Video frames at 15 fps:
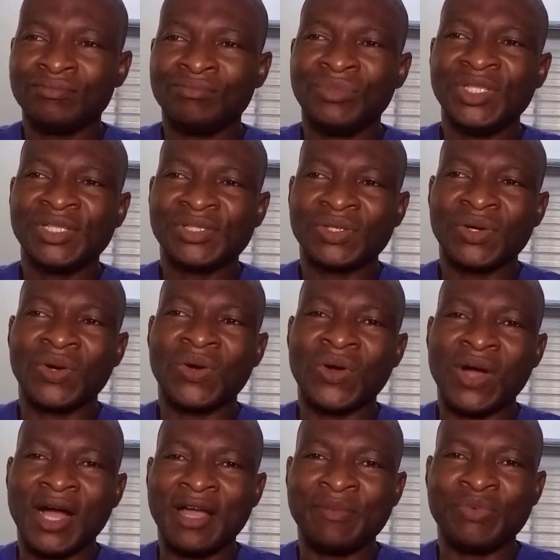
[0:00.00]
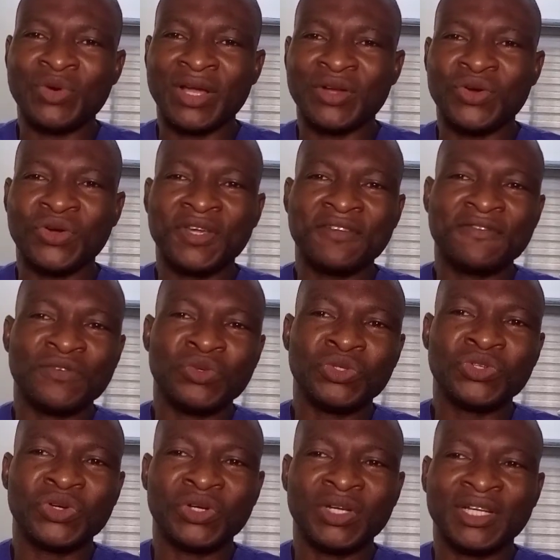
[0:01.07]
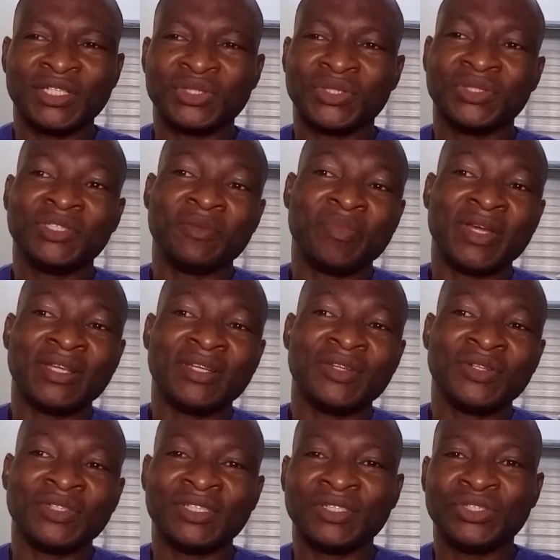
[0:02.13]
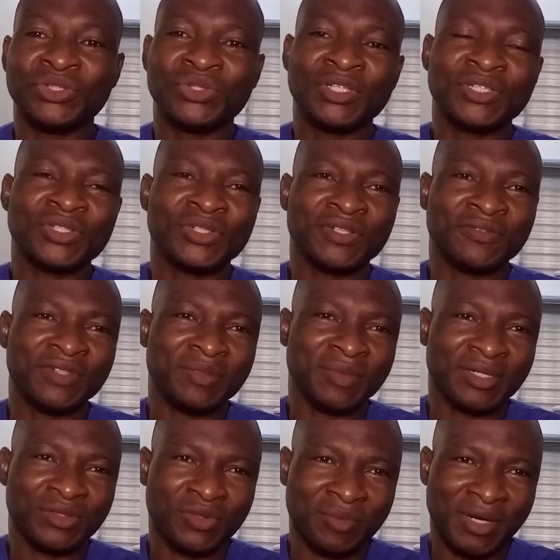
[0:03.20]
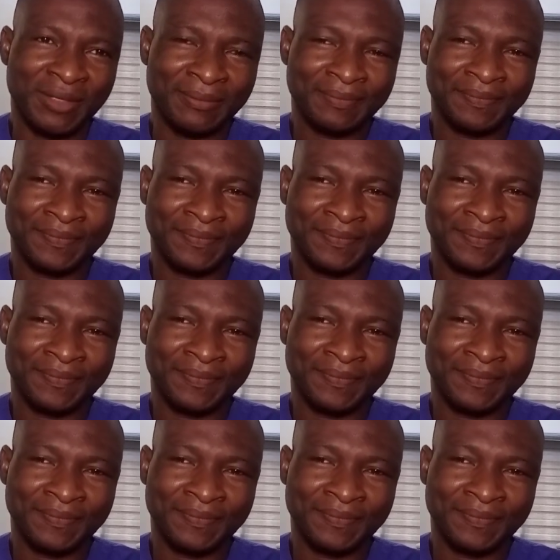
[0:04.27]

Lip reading: Mixed or hypoechoic fluid collection, depending on the duration of the hematoma.